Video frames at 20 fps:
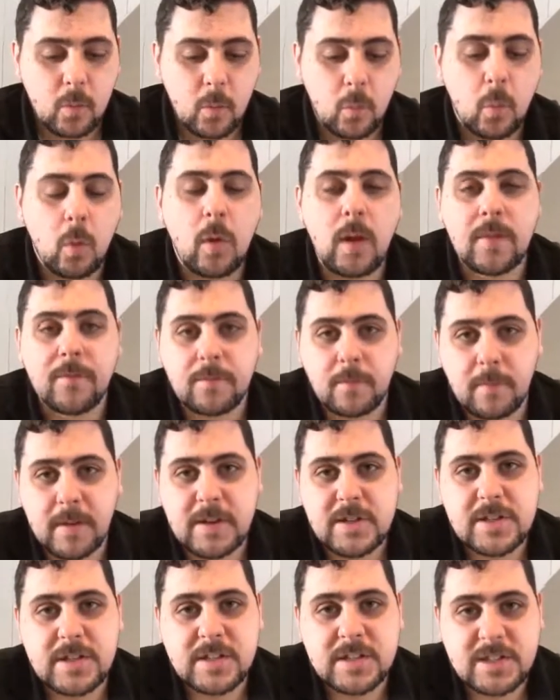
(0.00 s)
what
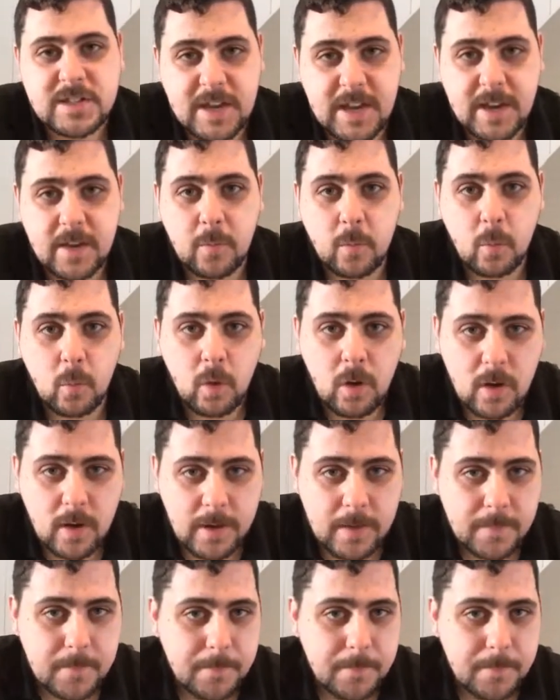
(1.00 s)
information is shared and why.